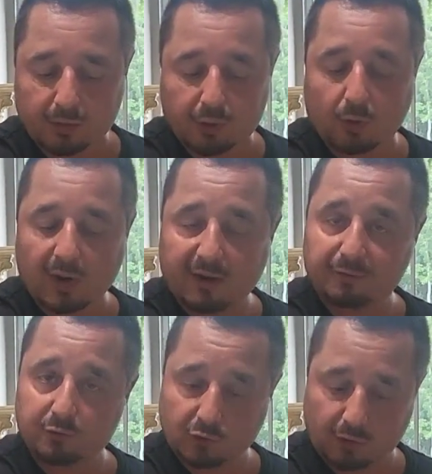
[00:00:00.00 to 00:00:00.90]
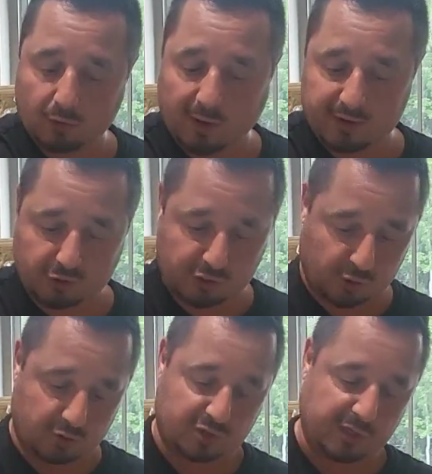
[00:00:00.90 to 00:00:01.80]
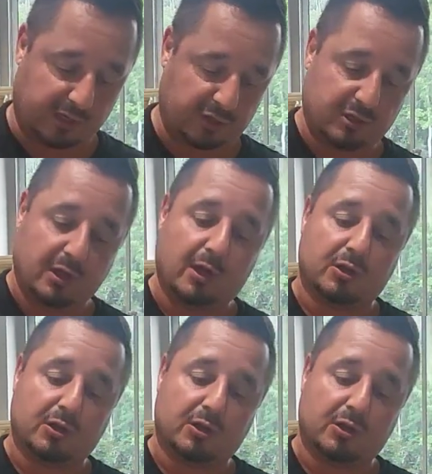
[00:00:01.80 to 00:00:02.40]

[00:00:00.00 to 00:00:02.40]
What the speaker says: You don't have to, it's already wet, just so it sticks.